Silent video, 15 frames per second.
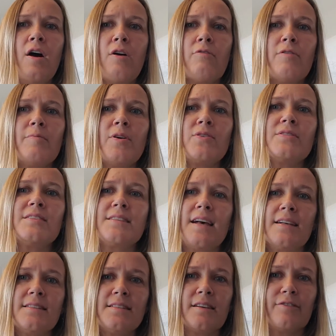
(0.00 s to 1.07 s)
Remote
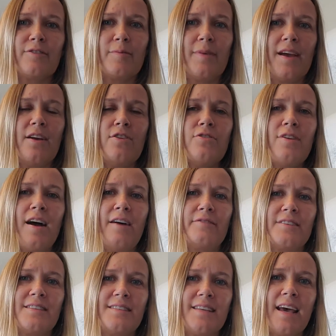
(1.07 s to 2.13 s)
sensing from aircraft
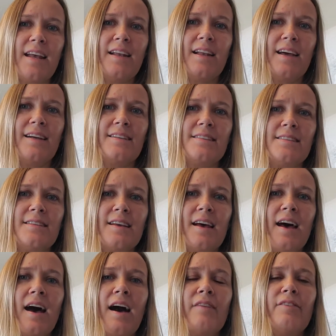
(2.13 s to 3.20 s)
and satellites
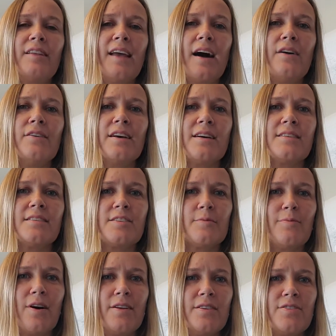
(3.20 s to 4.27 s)
have allowed us to
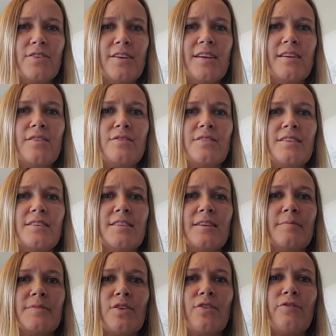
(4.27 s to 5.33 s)
monitor
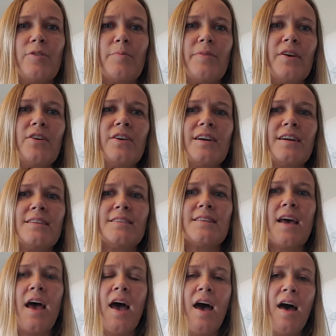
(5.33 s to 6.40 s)
ecosystems over periods
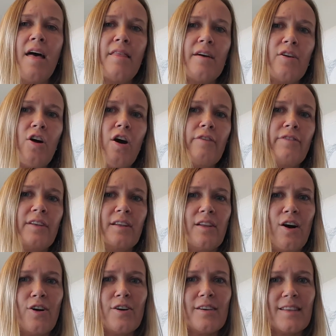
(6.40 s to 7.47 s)
that are often
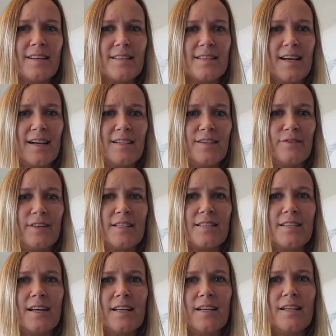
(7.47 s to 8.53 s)
longer than scientific
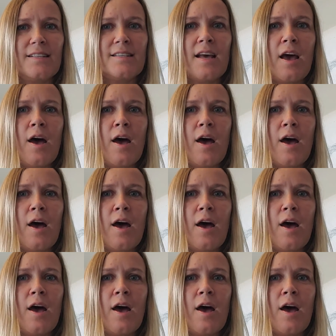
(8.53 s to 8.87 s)
studies,